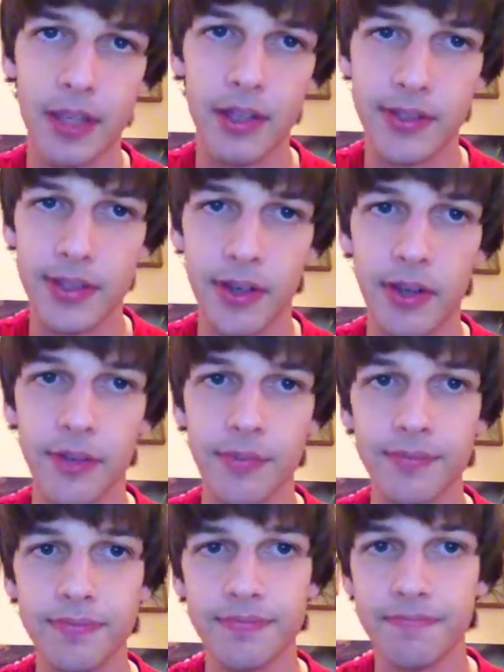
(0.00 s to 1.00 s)
So
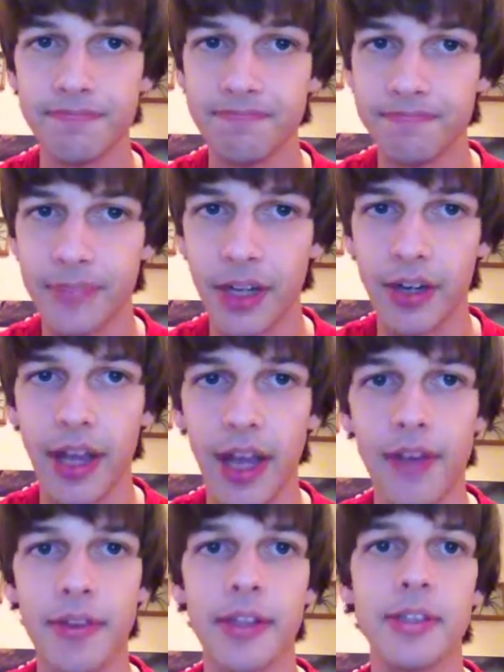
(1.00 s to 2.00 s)
there you
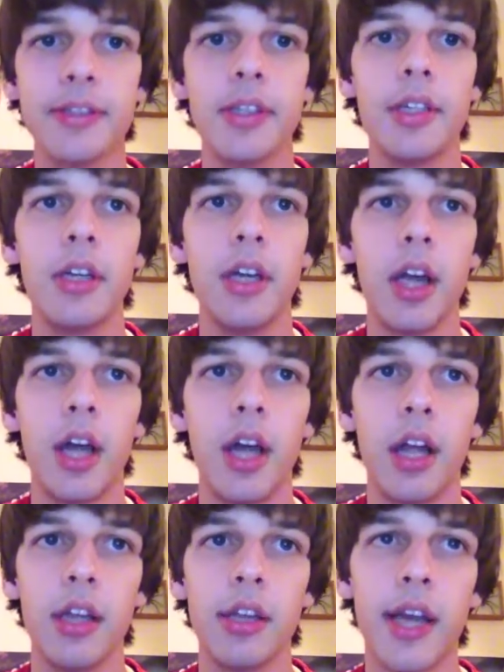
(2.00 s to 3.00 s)
have it.
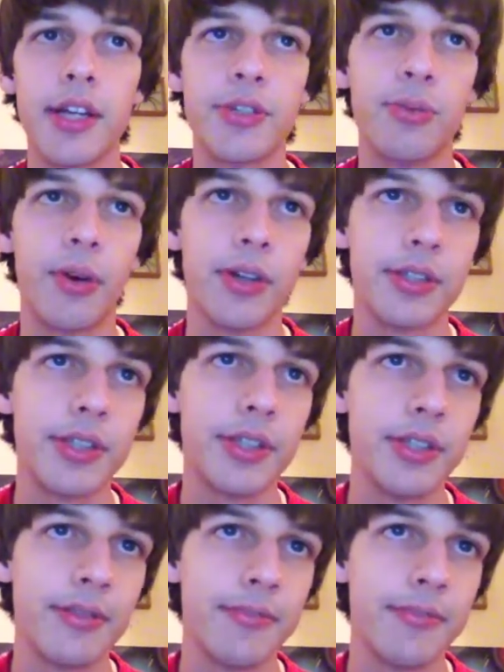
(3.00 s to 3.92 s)
Lightsworns.